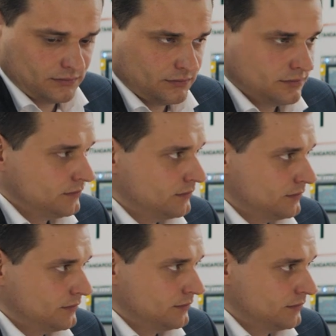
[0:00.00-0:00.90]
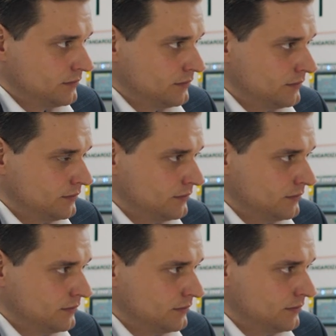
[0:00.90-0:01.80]

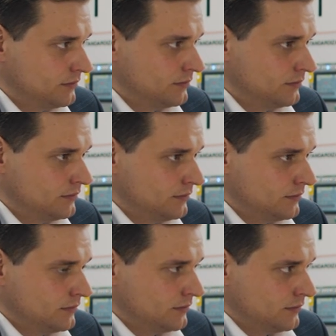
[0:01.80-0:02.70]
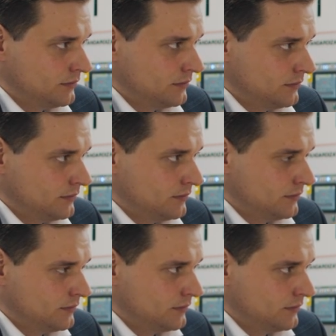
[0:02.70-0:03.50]
The person shown says nothing.